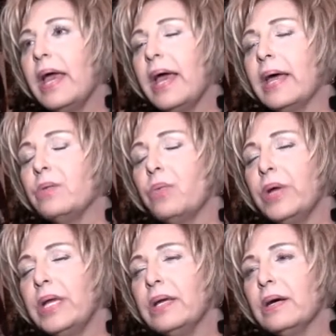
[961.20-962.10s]
And
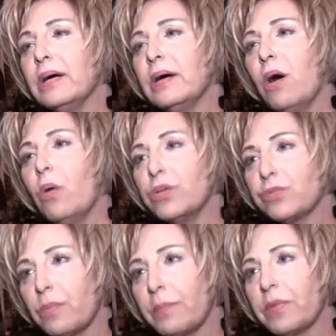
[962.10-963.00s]
we always
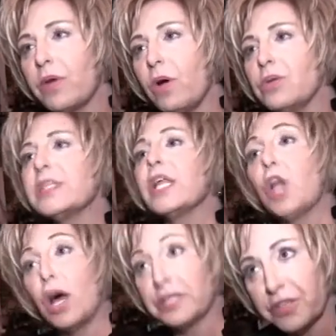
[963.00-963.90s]
remember those that
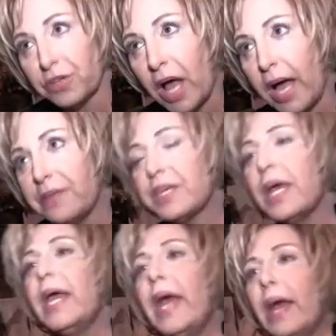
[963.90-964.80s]
lost their lives.
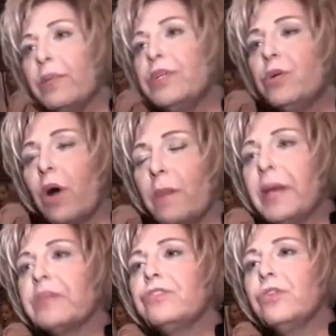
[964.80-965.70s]
And we do our
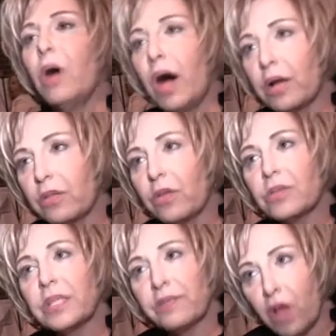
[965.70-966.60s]
best to honor
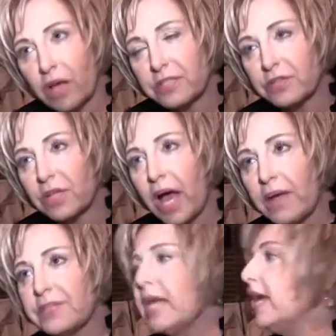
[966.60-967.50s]
those that have lost their
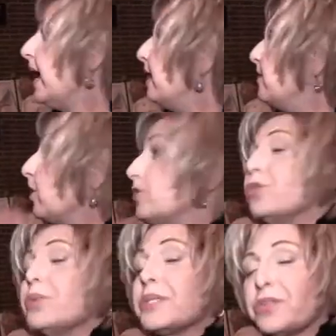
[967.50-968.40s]
lives and those
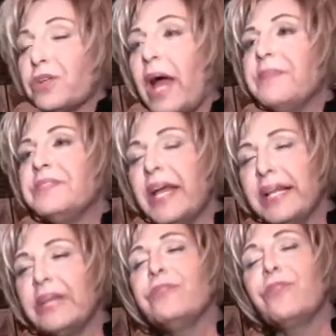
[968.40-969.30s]
who risk their lives
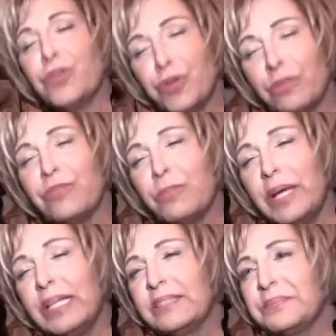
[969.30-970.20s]
daily for you and for
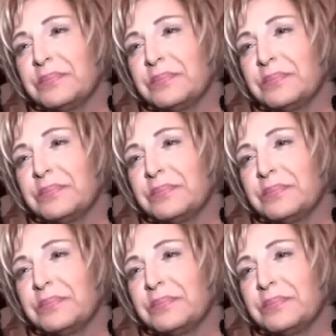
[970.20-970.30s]
me.